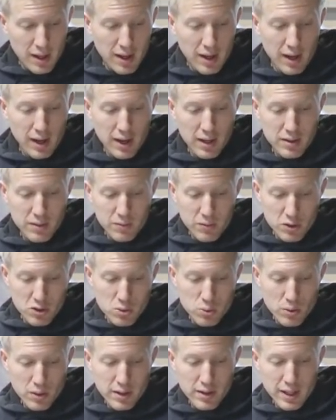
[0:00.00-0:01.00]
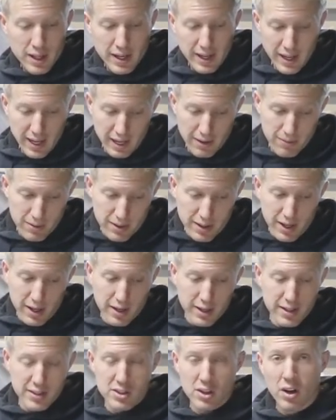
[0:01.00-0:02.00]
And the first one that I have on
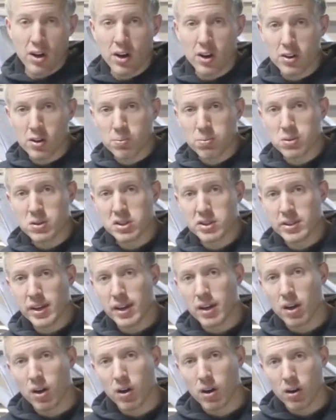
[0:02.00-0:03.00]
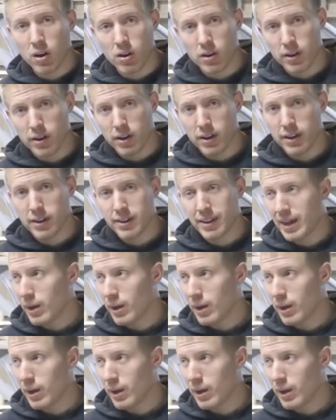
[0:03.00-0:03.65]
that is 100% argon.